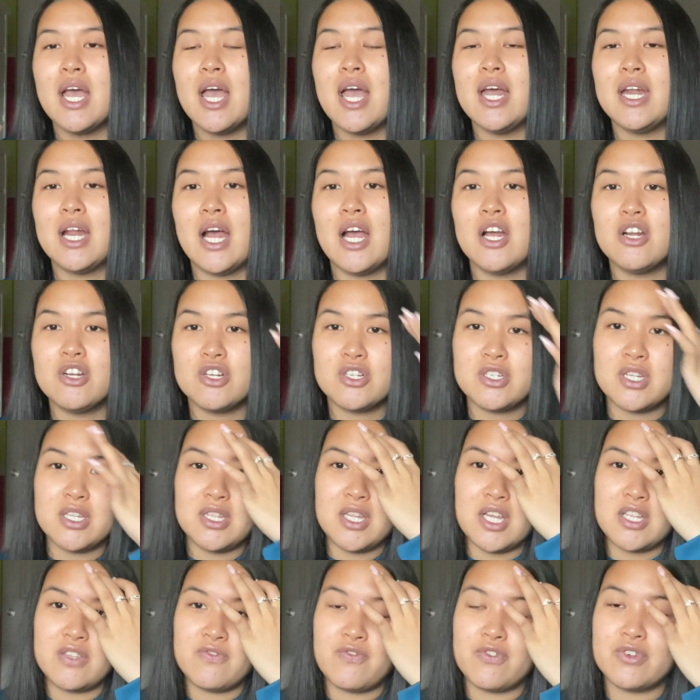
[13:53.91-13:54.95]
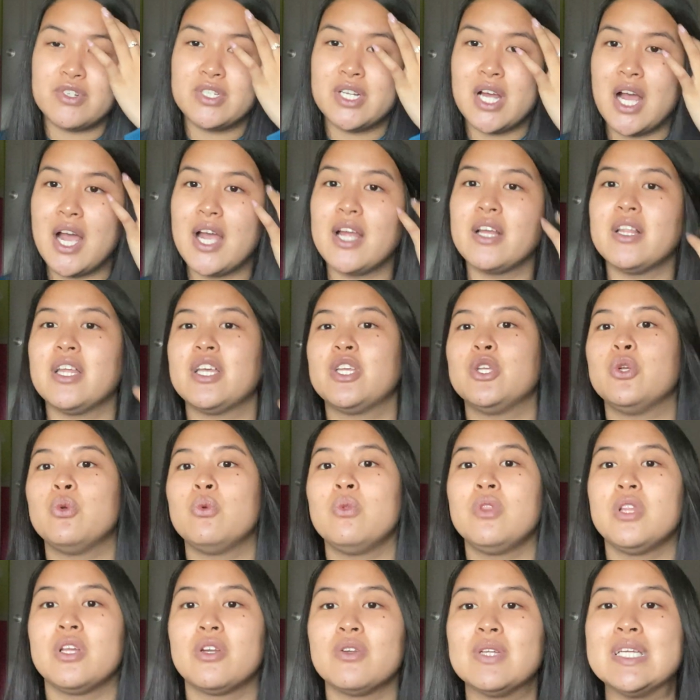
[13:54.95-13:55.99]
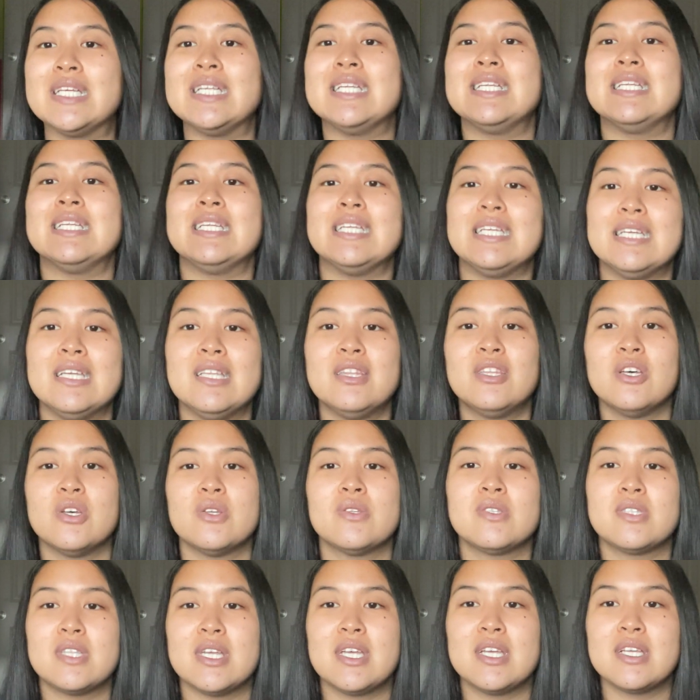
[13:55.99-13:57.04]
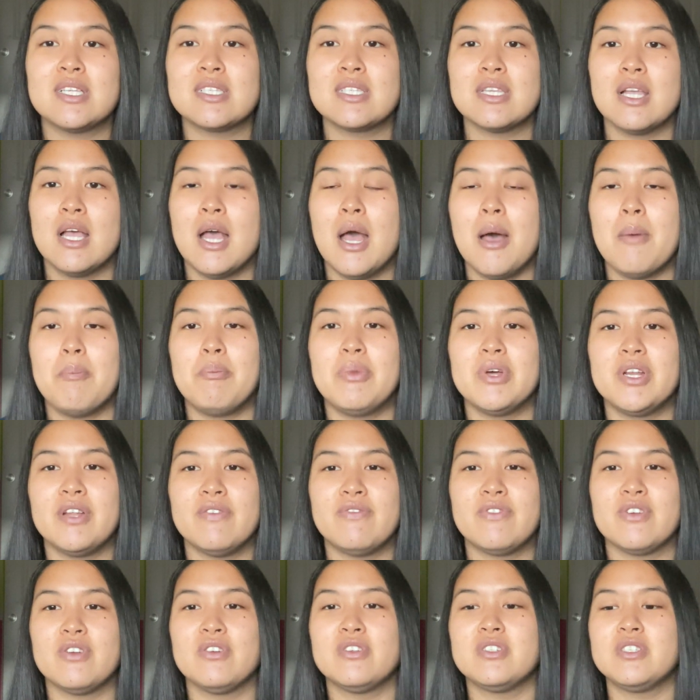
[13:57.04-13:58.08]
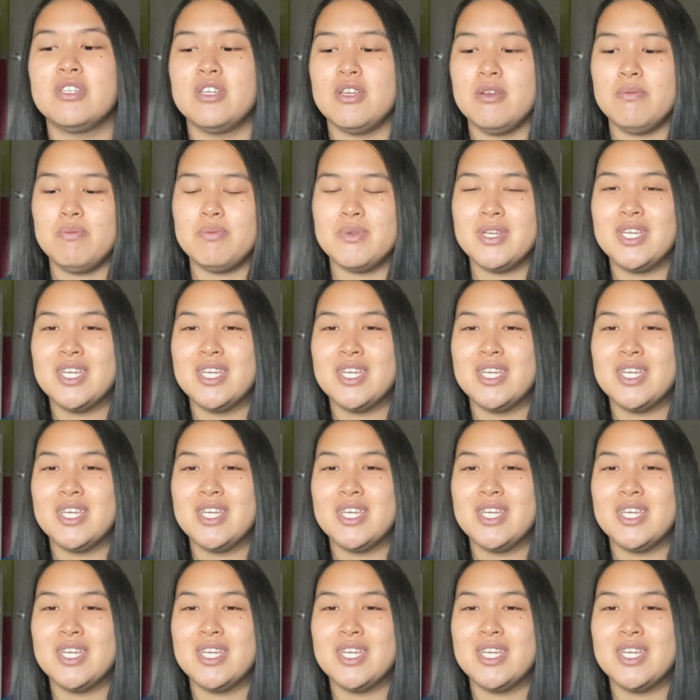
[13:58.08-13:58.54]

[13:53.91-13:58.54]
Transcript: And I understand that's for dyeing, like you literally need those things. But if their tip